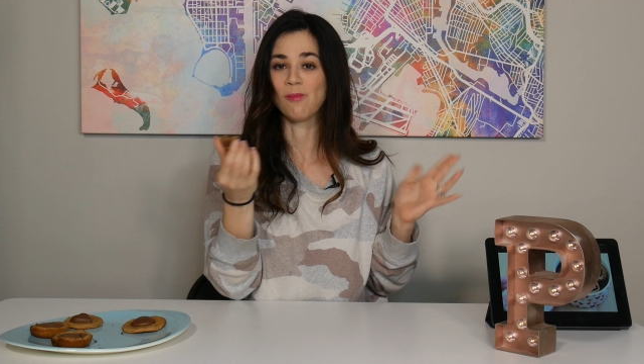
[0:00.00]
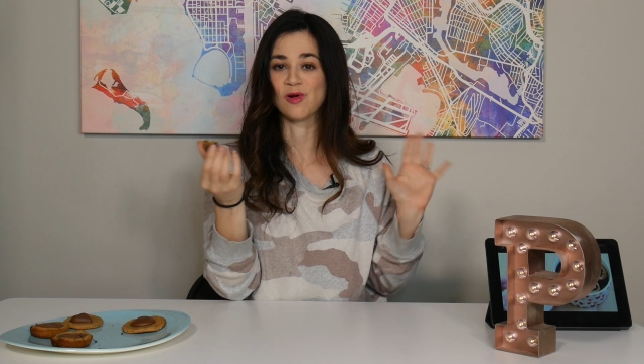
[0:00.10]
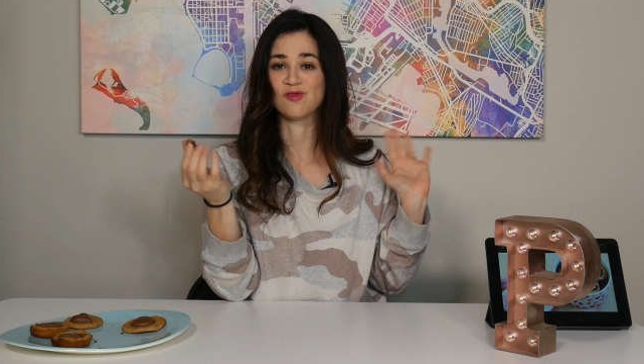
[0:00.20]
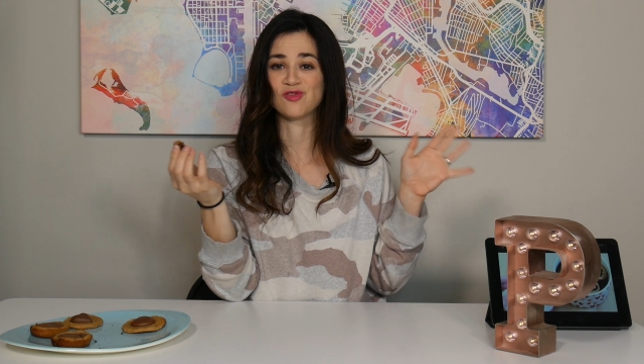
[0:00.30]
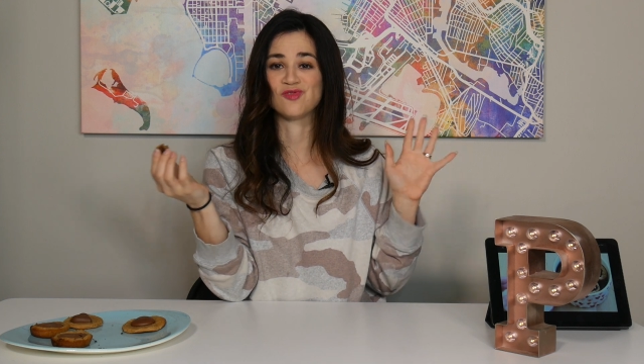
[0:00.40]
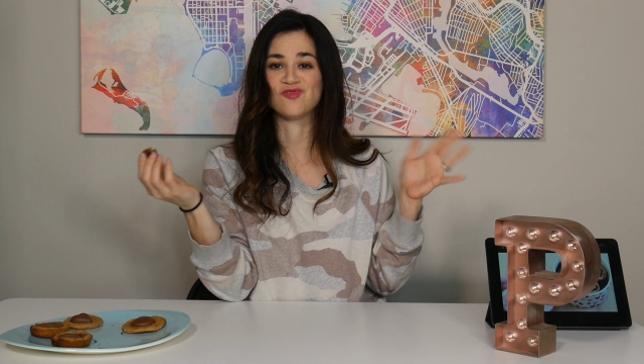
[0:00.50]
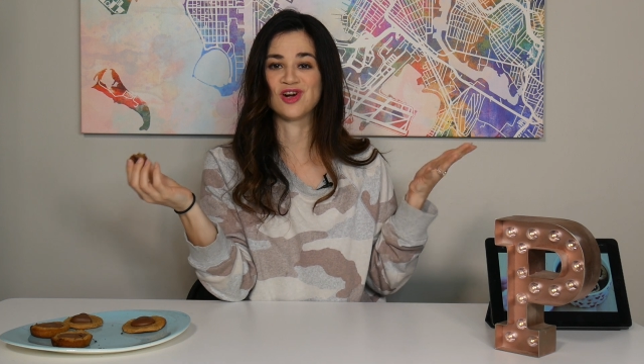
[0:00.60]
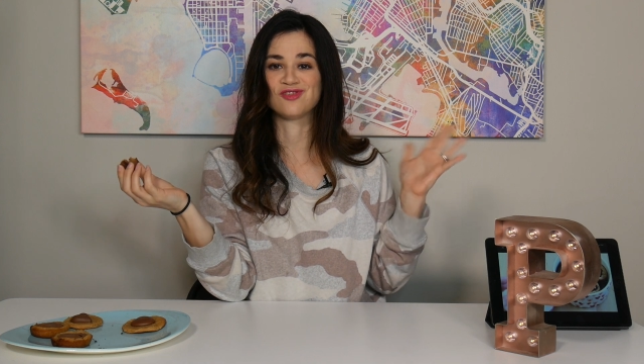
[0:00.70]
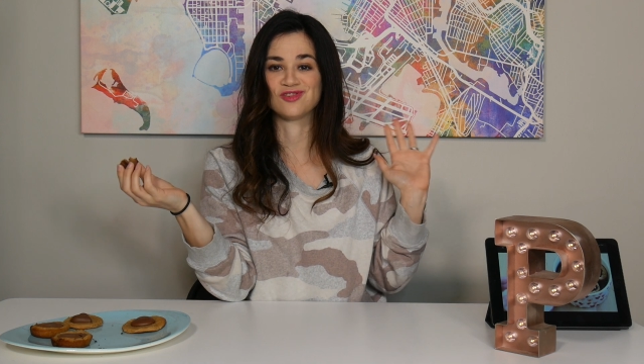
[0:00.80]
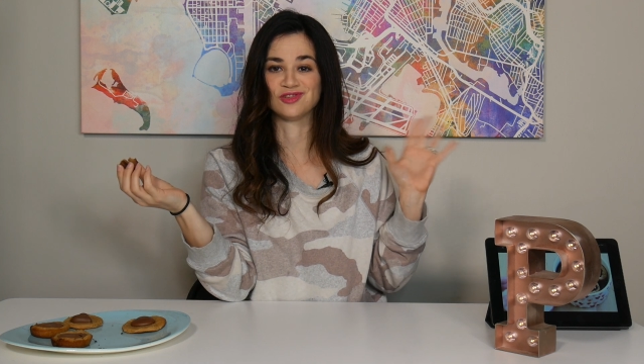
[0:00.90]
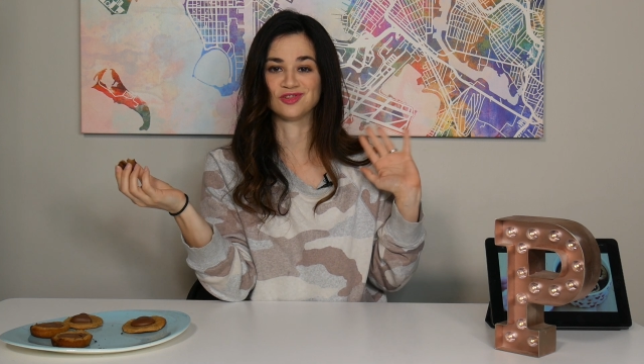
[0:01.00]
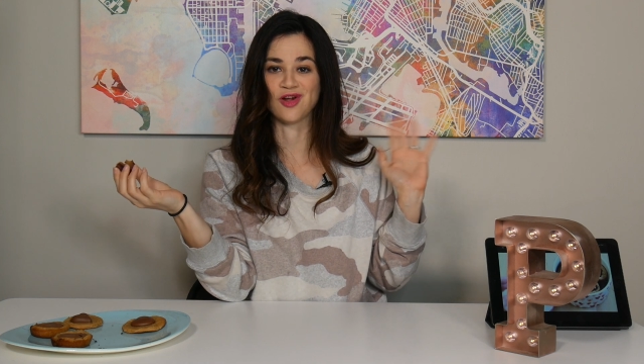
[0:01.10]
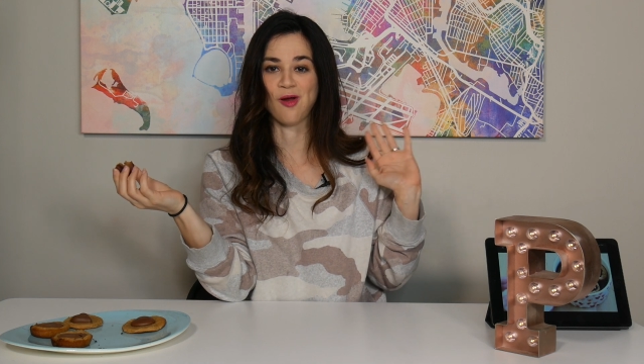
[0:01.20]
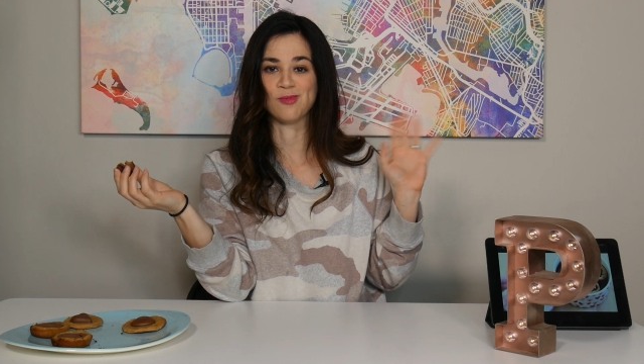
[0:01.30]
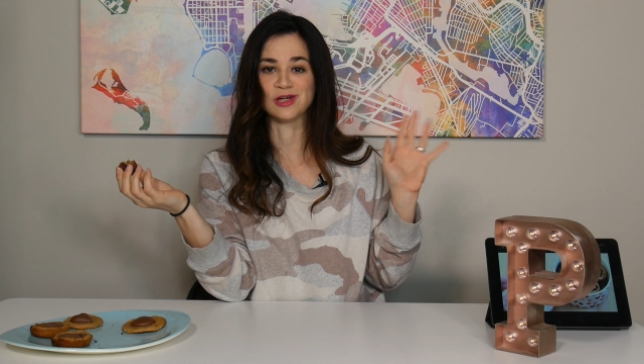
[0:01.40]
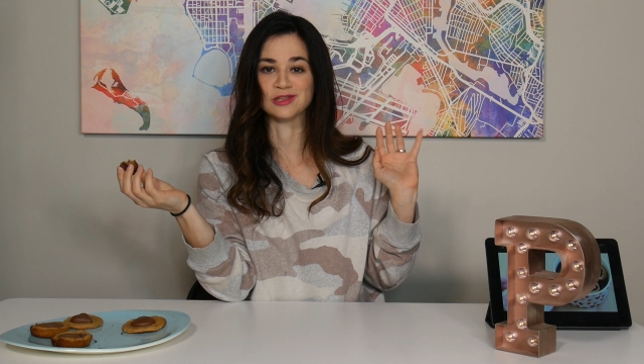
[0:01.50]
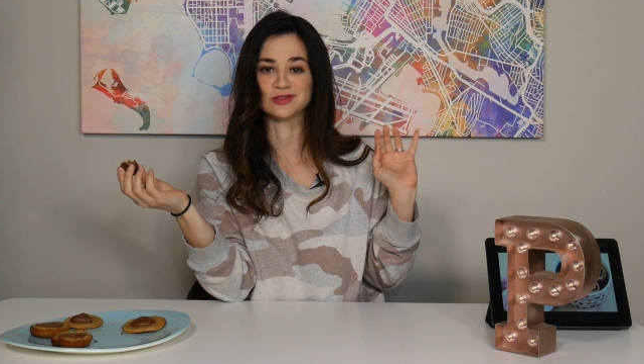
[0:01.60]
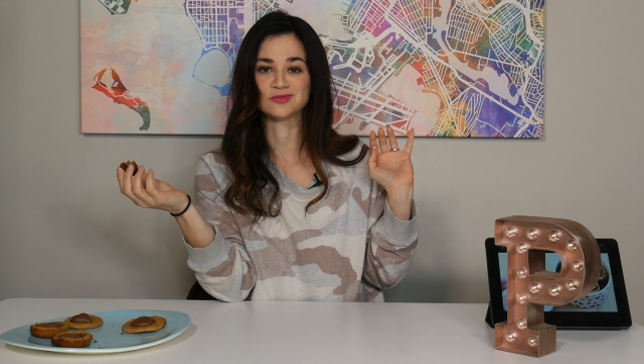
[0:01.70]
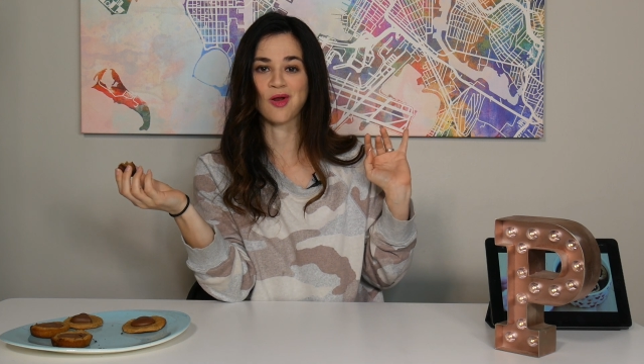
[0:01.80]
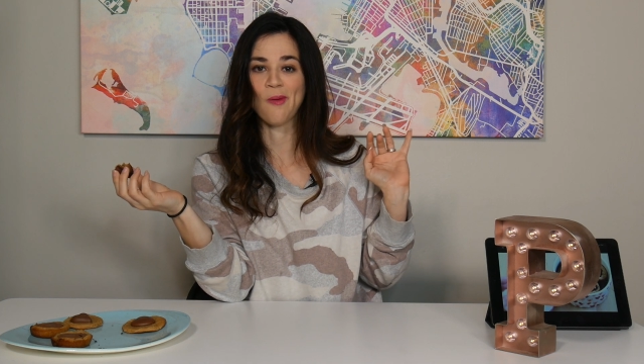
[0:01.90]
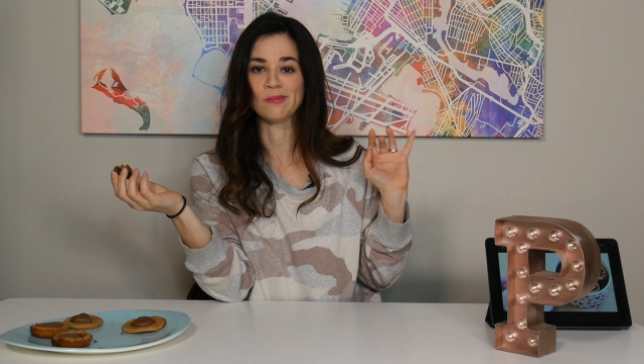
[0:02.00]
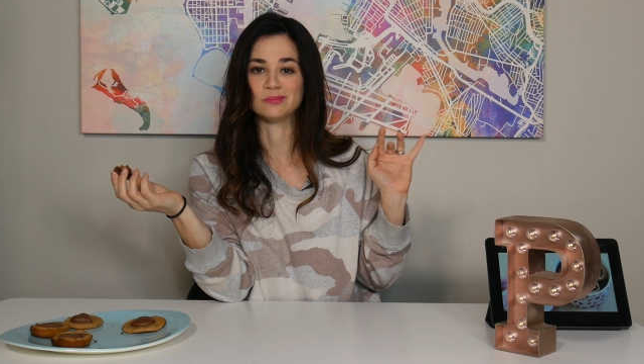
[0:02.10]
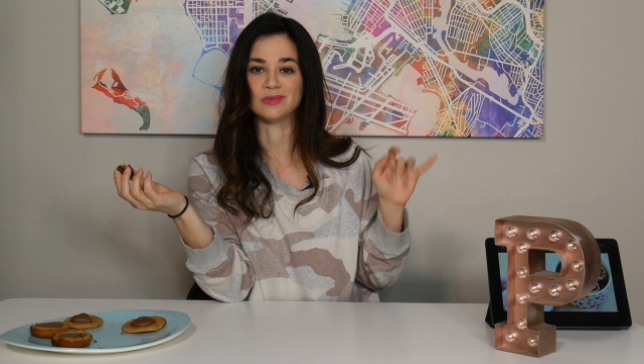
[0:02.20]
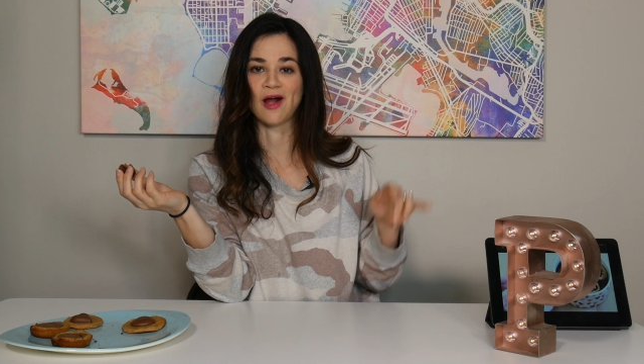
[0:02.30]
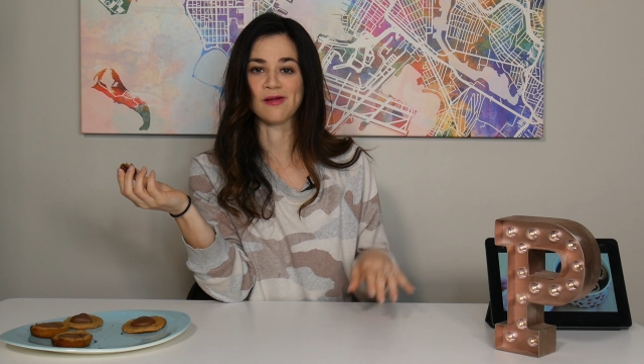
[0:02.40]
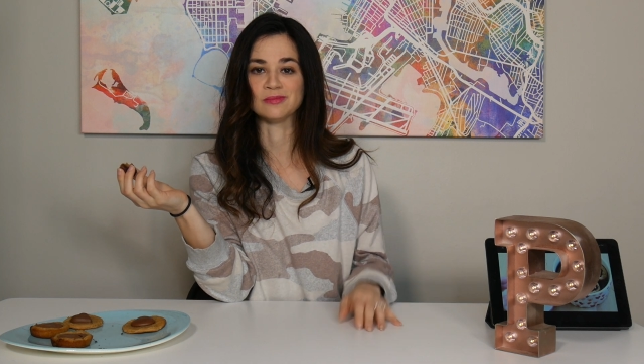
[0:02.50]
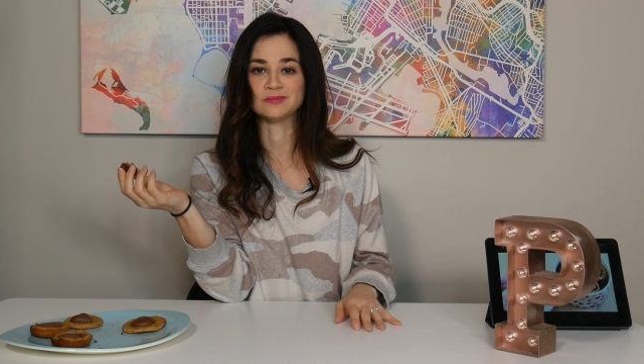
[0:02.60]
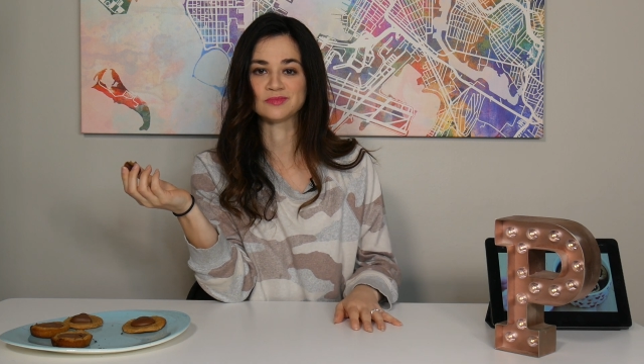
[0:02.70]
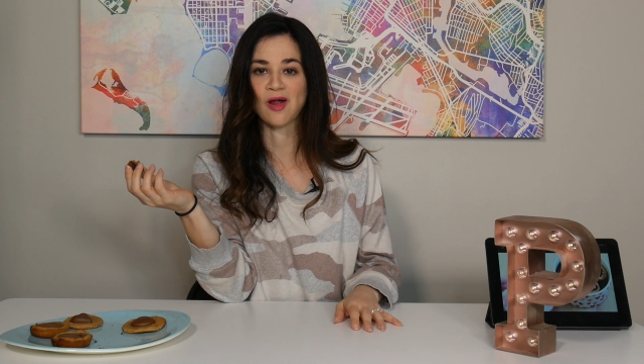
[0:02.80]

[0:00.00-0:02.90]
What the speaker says: Have a good Valentine's Day, bye.